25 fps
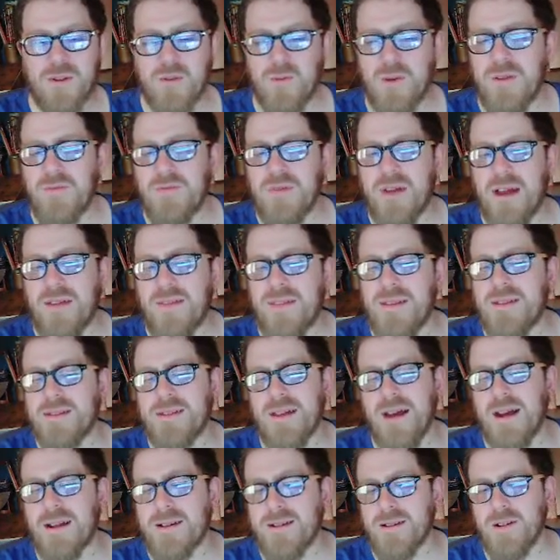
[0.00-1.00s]
We've done this
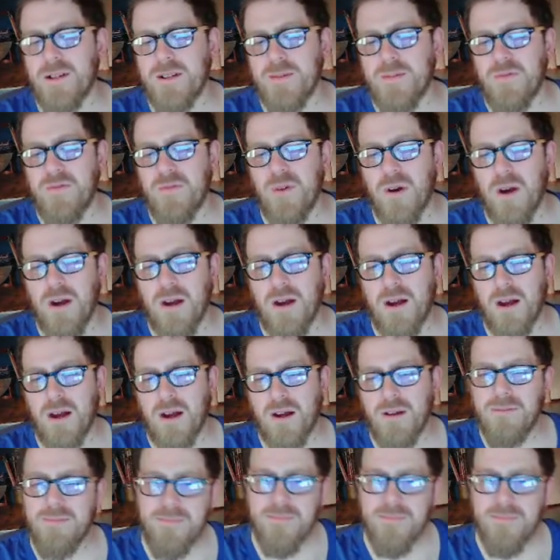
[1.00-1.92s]
article before.